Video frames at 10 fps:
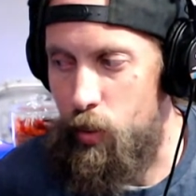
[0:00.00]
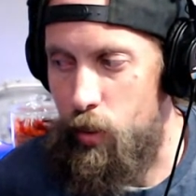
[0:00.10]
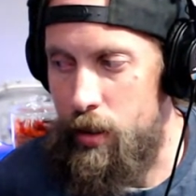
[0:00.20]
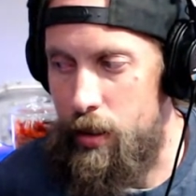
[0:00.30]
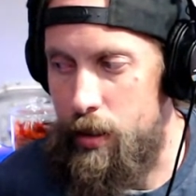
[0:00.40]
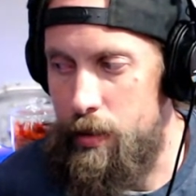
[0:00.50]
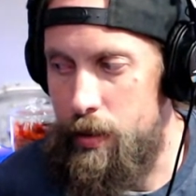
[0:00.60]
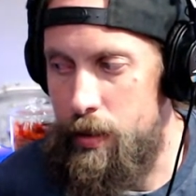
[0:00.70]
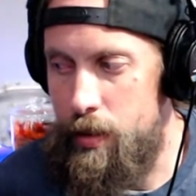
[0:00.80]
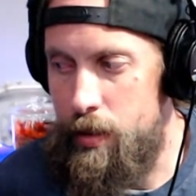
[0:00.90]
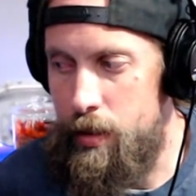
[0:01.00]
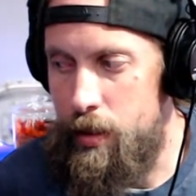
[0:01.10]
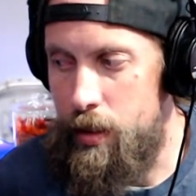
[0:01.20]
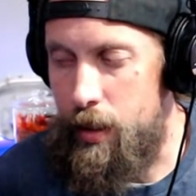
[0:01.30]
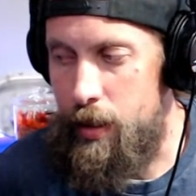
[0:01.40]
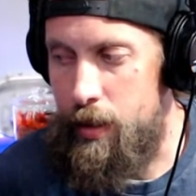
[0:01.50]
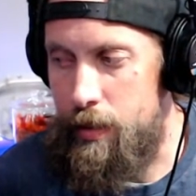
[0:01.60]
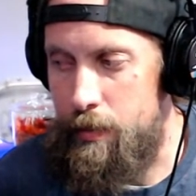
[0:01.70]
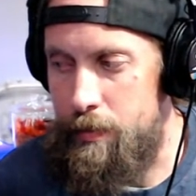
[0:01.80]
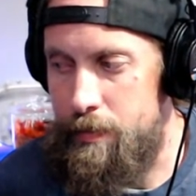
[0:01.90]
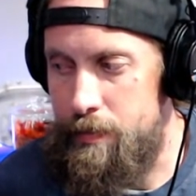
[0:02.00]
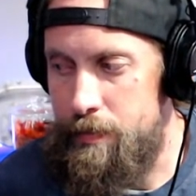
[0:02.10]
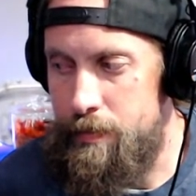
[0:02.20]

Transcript: were. Um,